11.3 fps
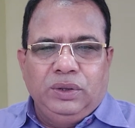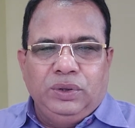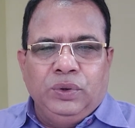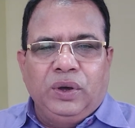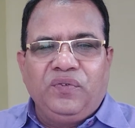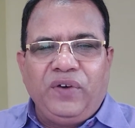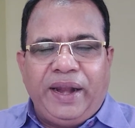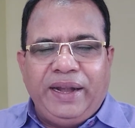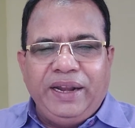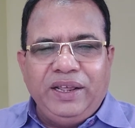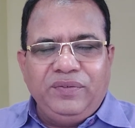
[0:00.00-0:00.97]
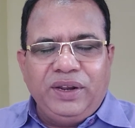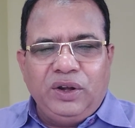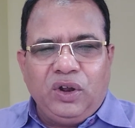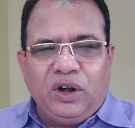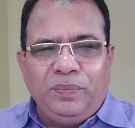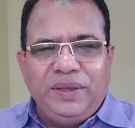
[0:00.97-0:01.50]
Your finding will
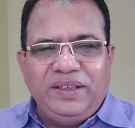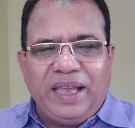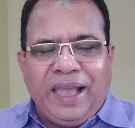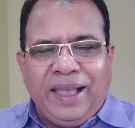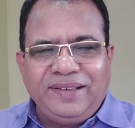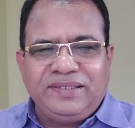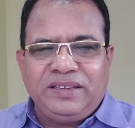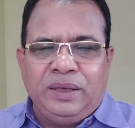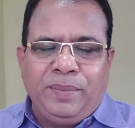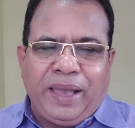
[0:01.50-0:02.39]
not be as same